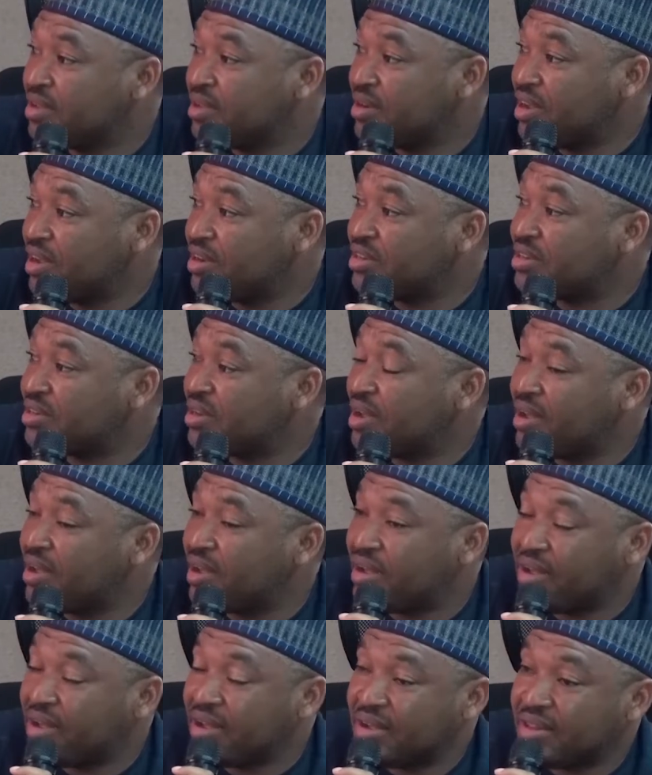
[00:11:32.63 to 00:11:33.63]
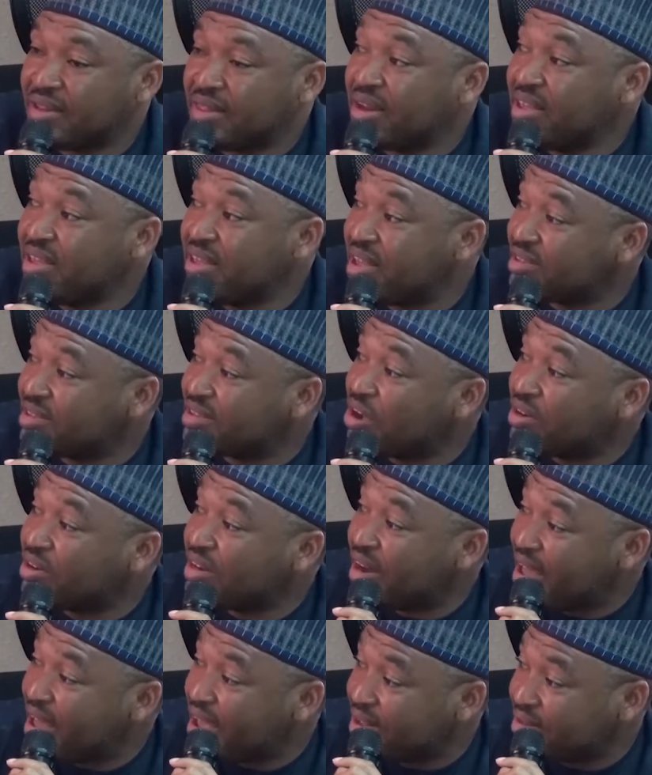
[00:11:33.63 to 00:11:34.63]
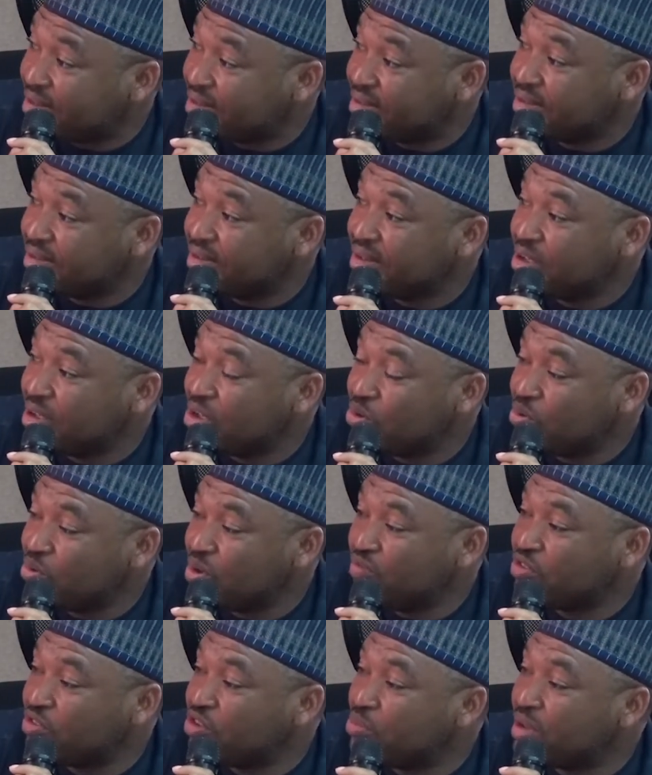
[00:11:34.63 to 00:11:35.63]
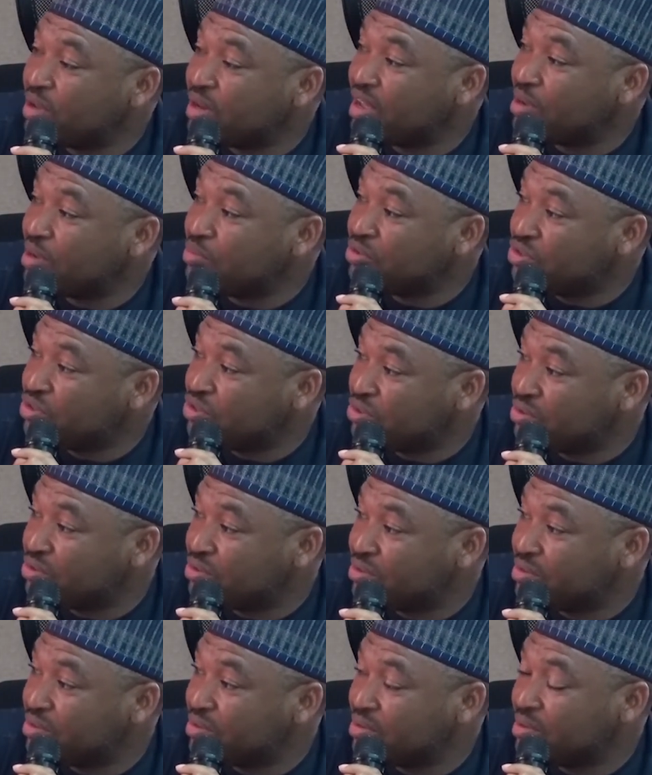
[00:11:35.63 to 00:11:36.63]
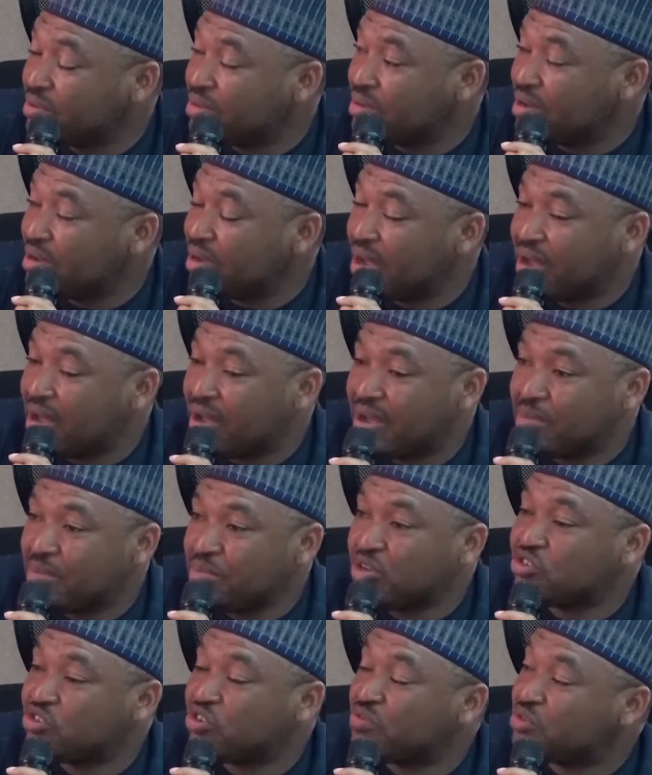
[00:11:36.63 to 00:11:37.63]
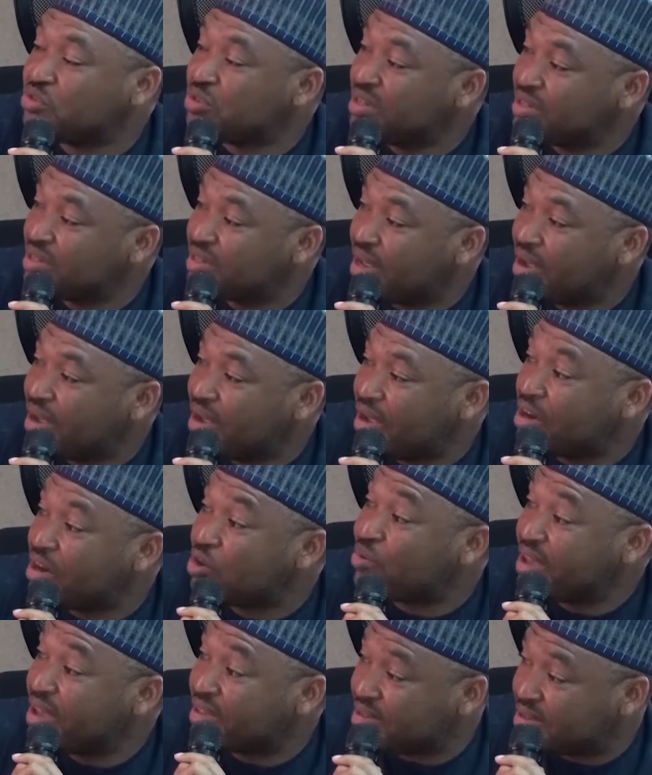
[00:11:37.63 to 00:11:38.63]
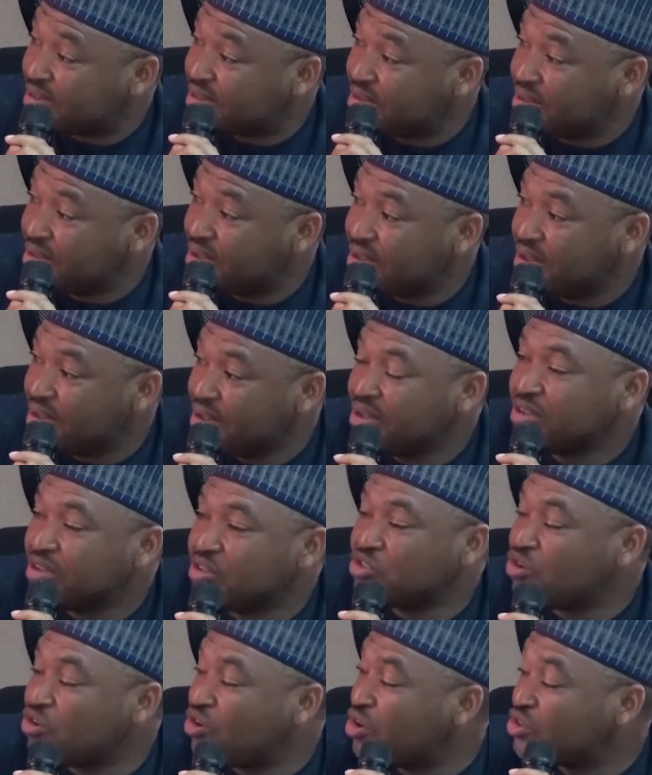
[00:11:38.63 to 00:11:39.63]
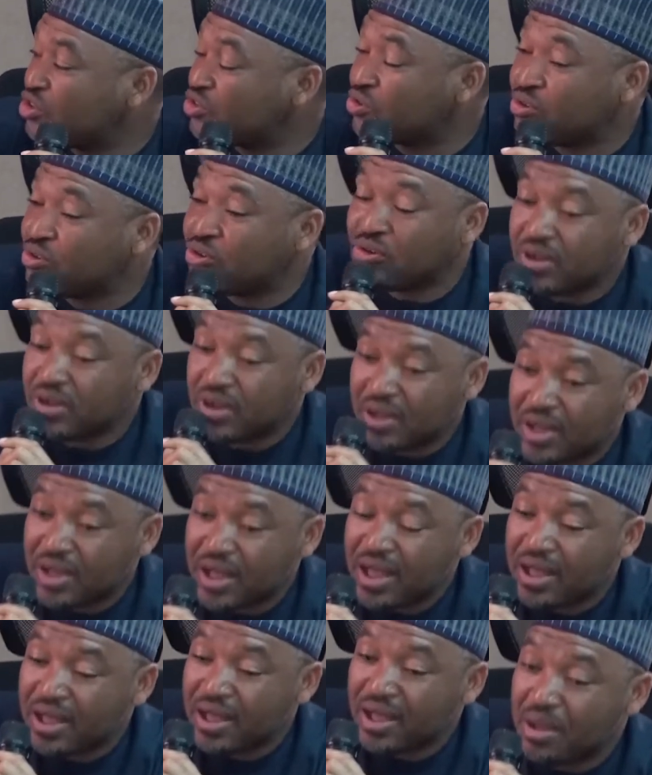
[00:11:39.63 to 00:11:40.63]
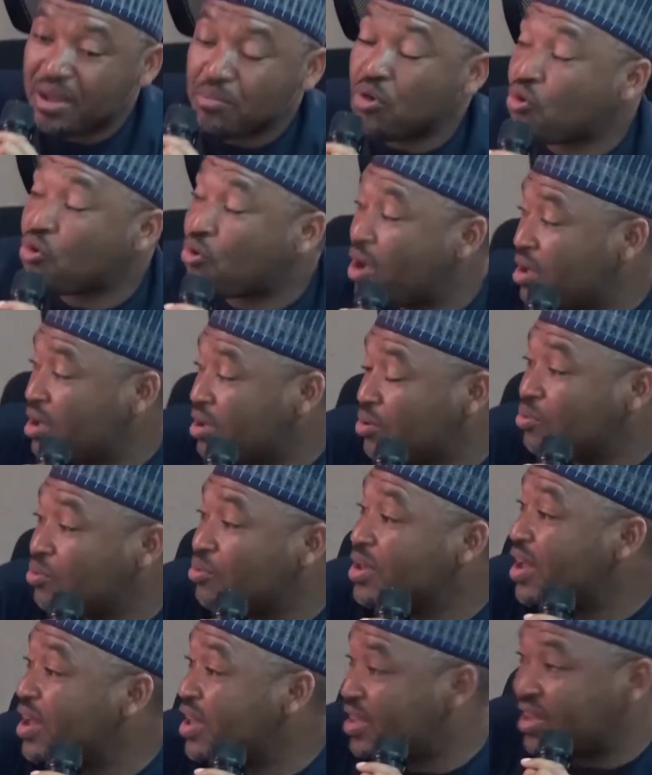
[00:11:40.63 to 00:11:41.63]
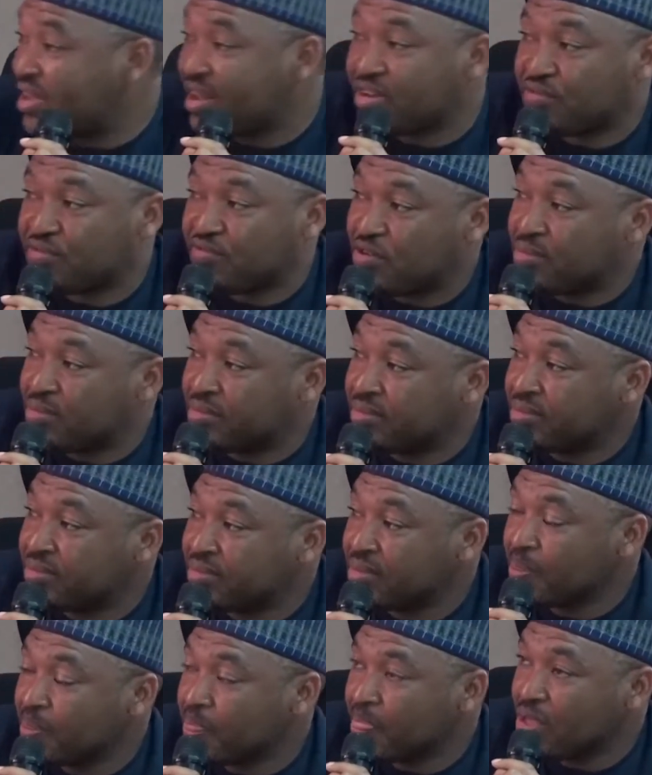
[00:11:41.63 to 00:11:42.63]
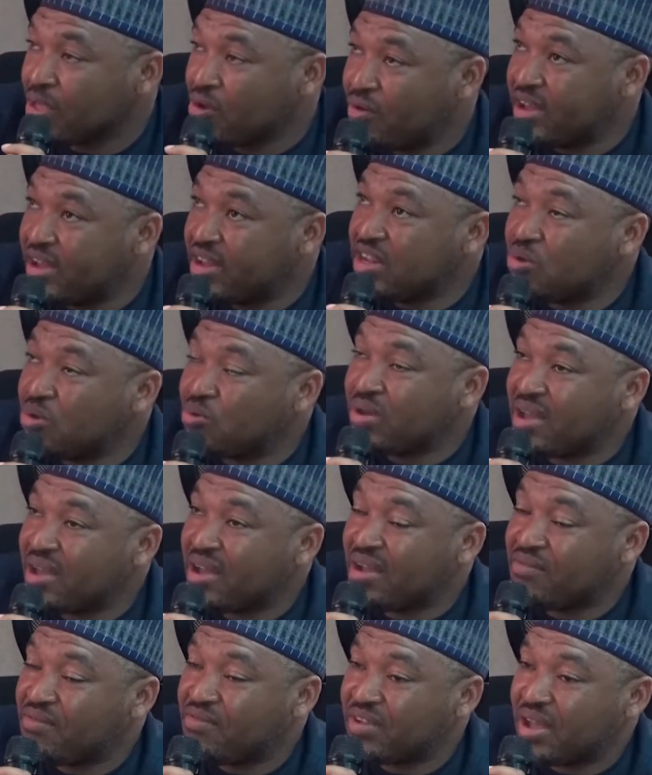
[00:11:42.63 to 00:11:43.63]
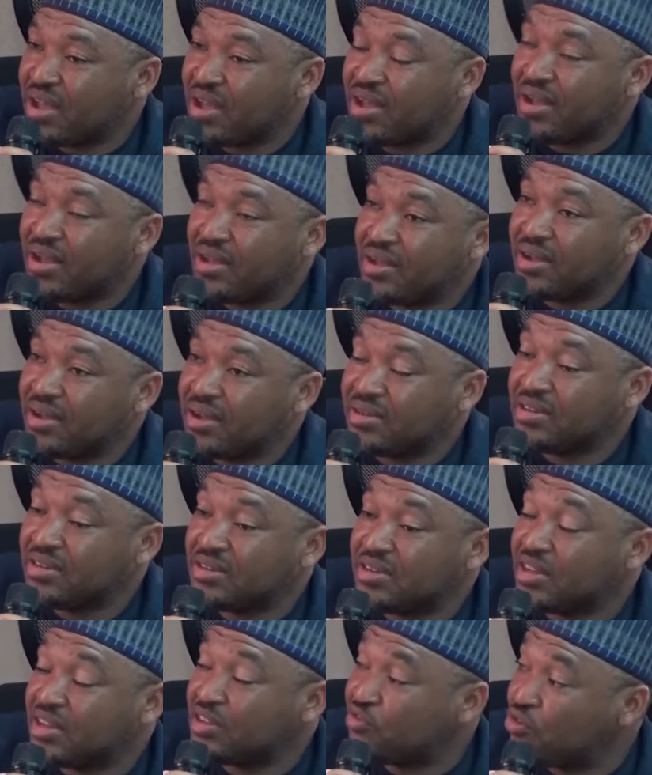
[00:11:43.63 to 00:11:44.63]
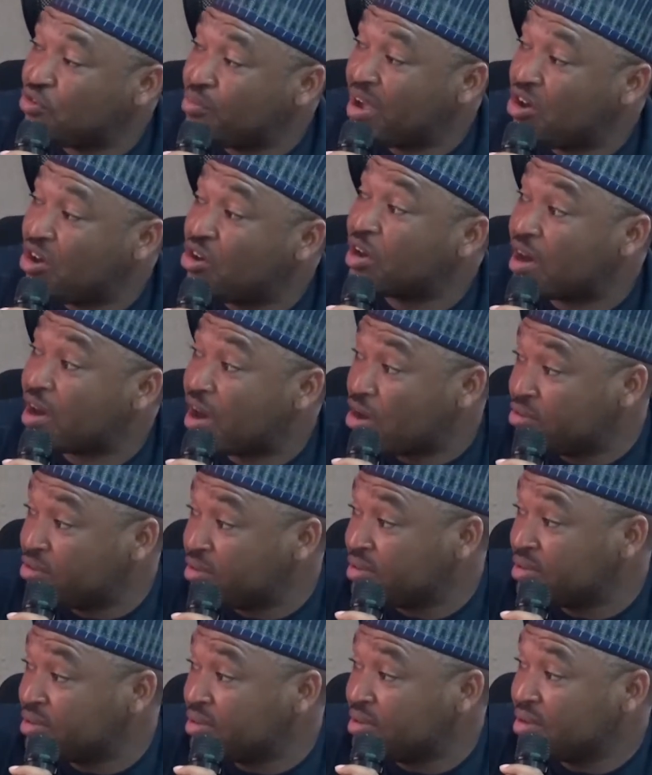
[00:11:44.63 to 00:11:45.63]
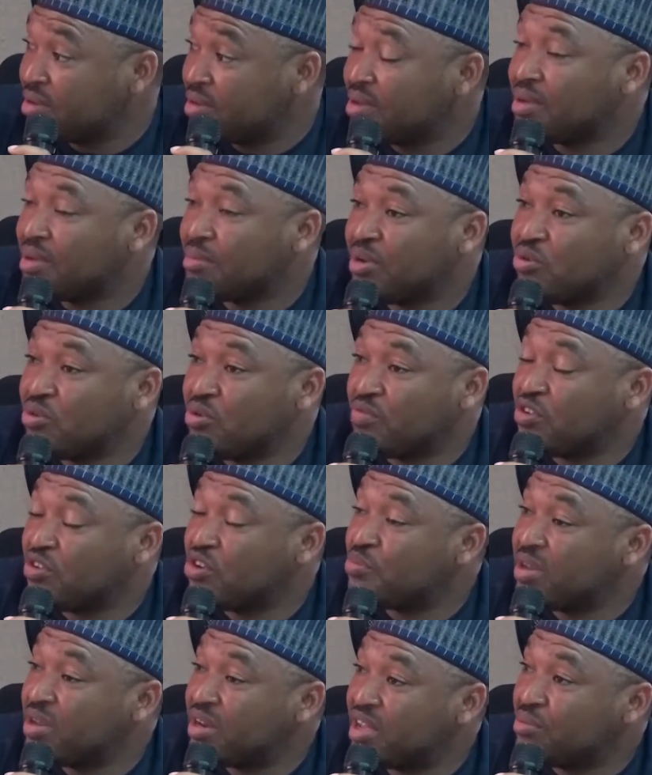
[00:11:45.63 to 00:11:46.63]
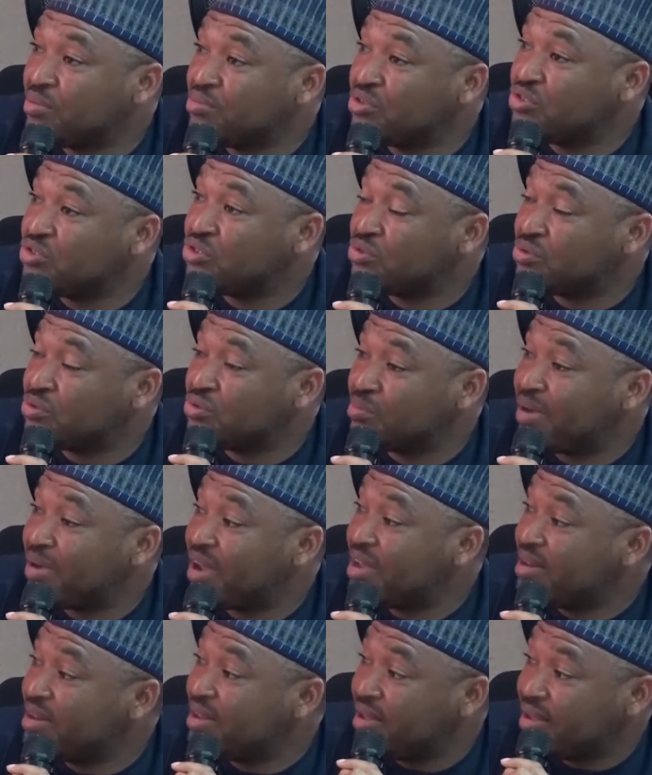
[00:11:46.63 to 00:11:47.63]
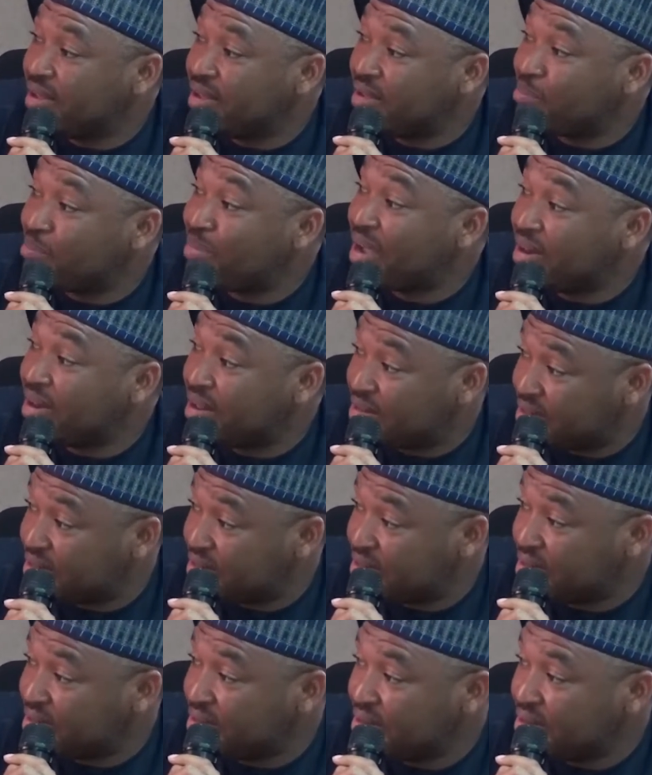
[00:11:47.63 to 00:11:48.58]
That uh, three years down the line, we've not been able to uh, meet up to this uh, request. So also uh, Mokwa, where he hails from. Already we have the transformer on ground but we've not been able to buy the panels.